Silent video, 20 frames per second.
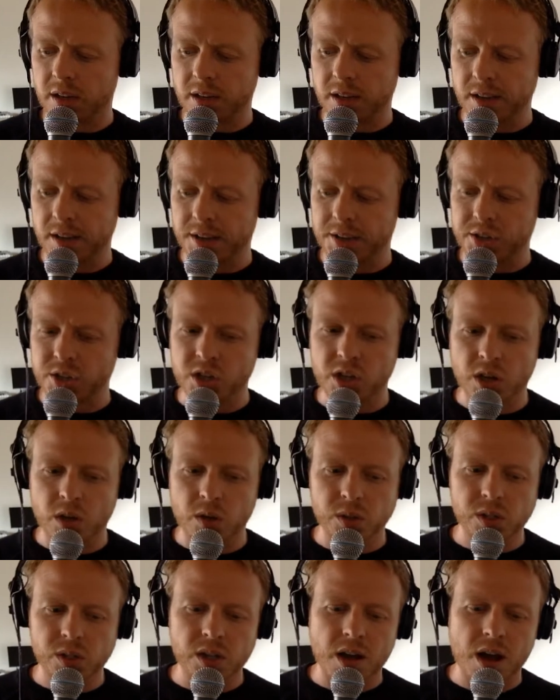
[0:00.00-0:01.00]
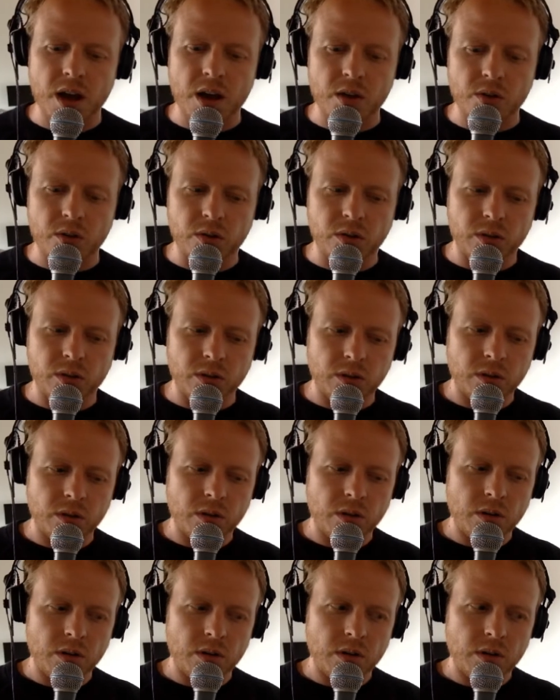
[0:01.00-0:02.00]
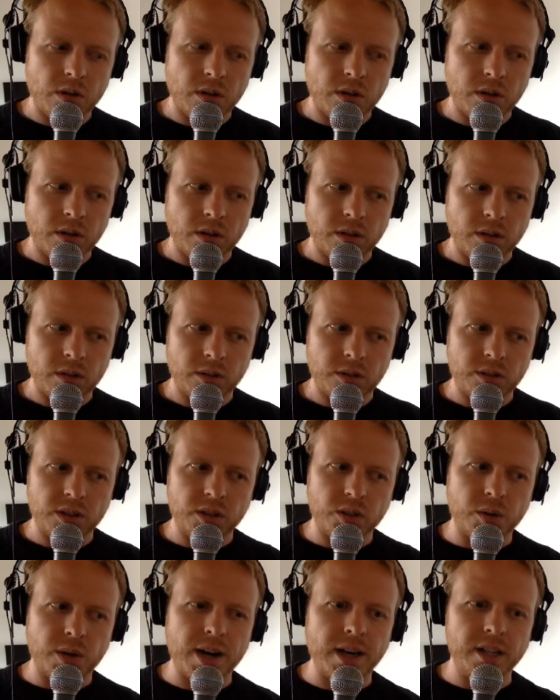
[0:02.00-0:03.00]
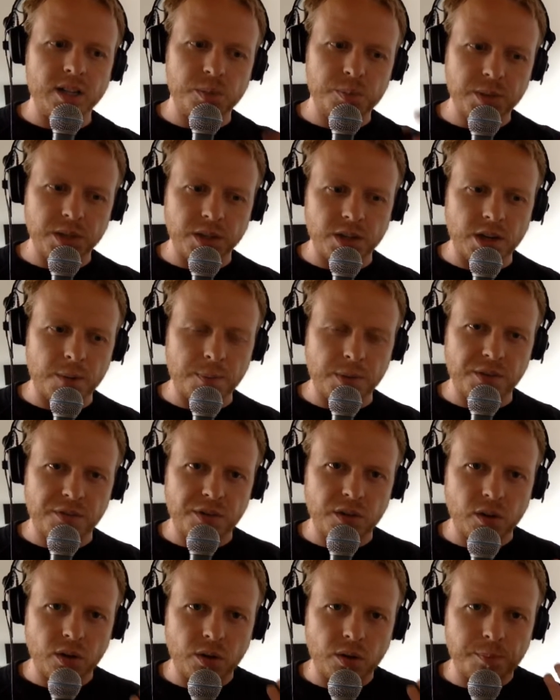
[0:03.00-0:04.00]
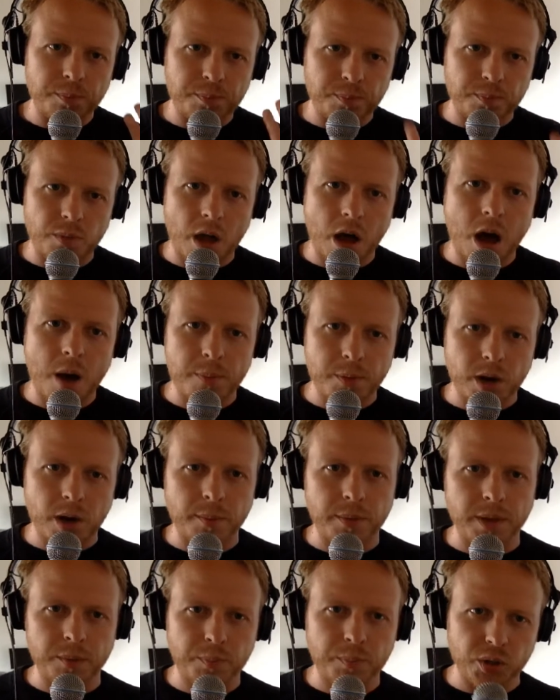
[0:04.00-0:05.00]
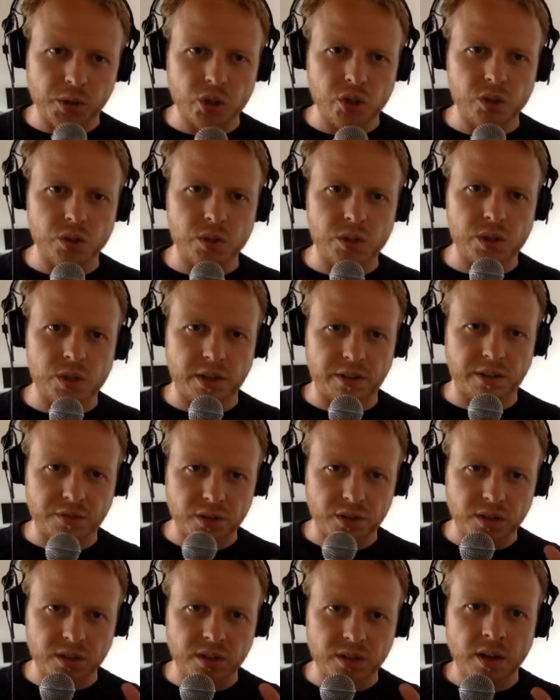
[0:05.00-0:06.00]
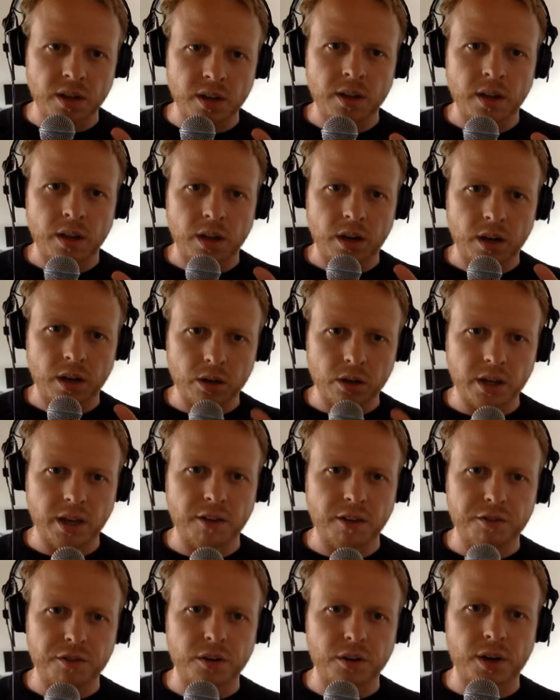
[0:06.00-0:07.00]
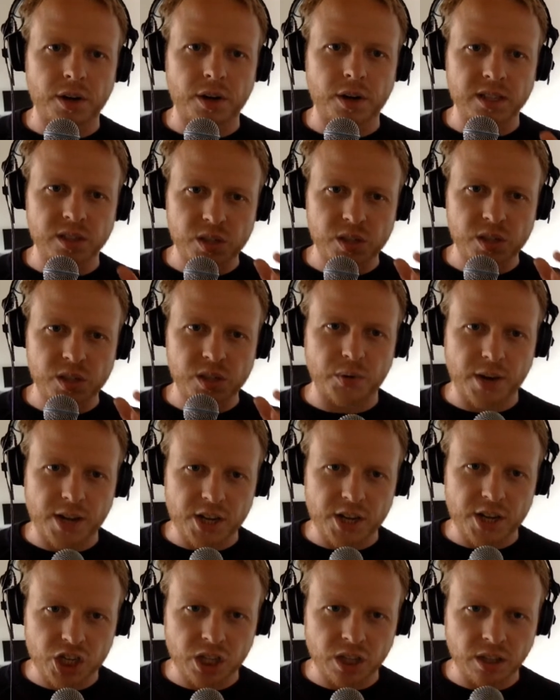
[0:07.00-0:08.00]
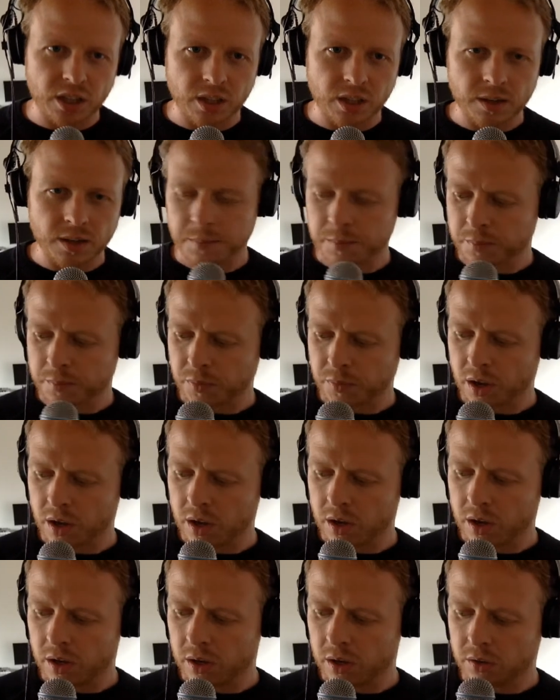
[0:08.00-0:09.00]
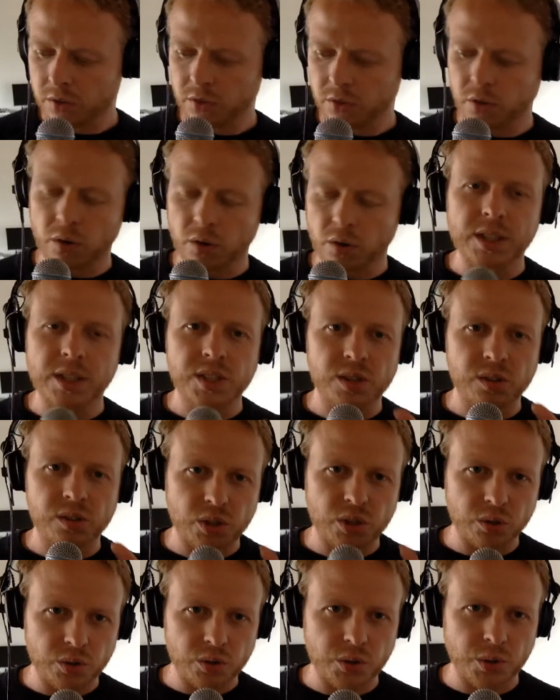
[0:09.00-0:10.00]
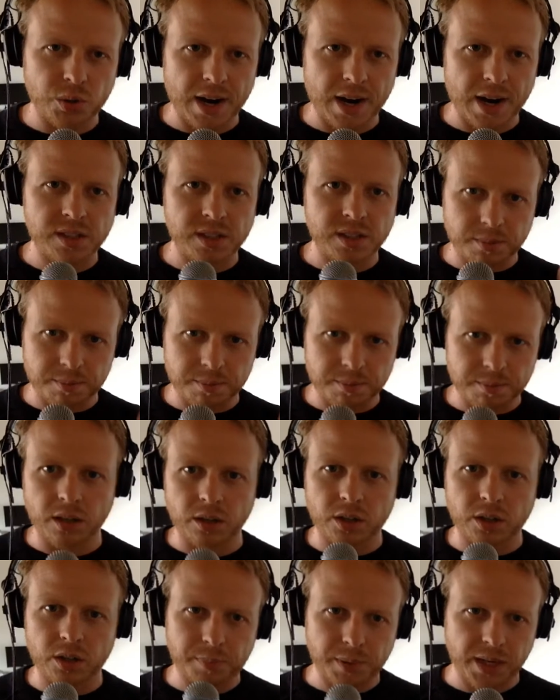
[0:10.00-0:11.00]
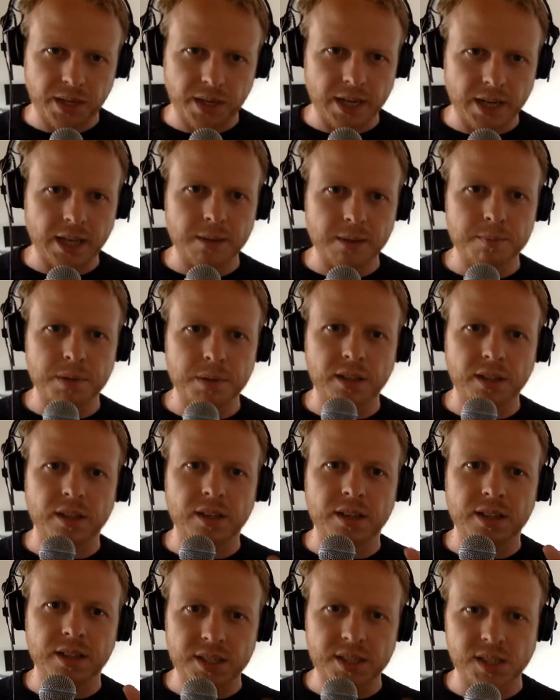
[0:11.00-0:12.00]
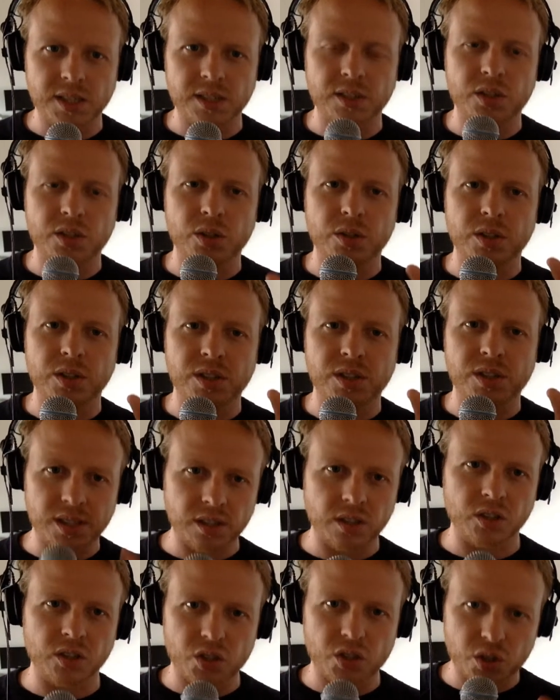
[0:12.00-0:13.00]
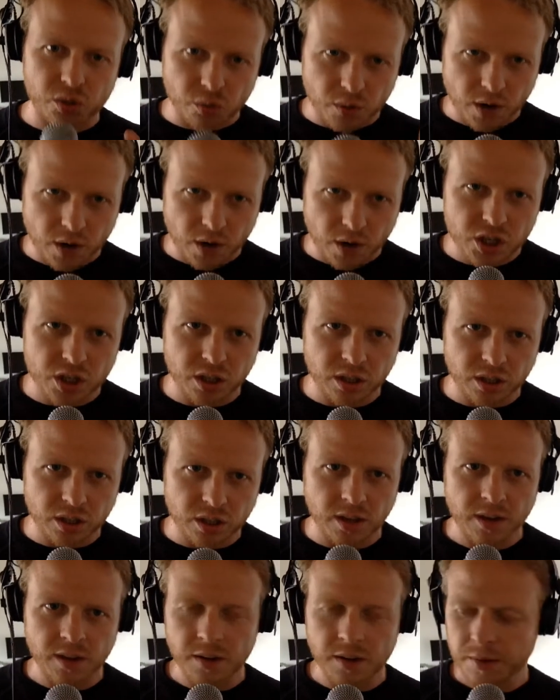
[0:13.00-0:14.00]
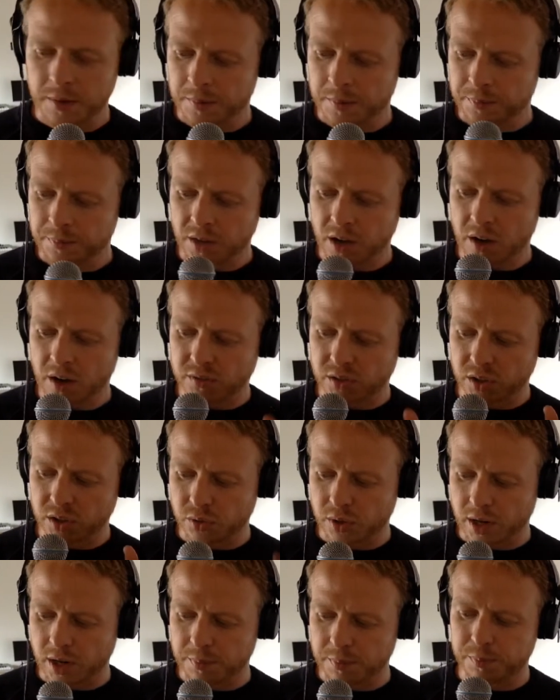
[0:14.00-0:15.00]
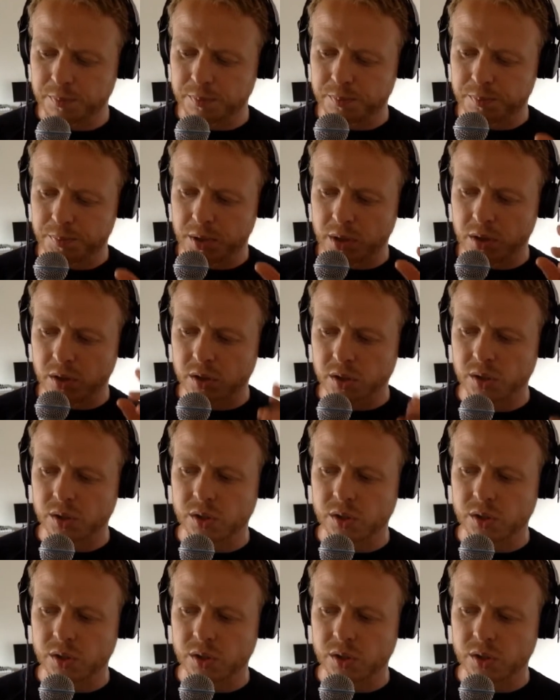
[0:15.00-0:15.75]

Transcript: It shows how the track is built up. If you're upcoming producer, if you're looking for inspiration, don't listen to tracks in the middle or the beginning, but listen to the deconstruction of the track, because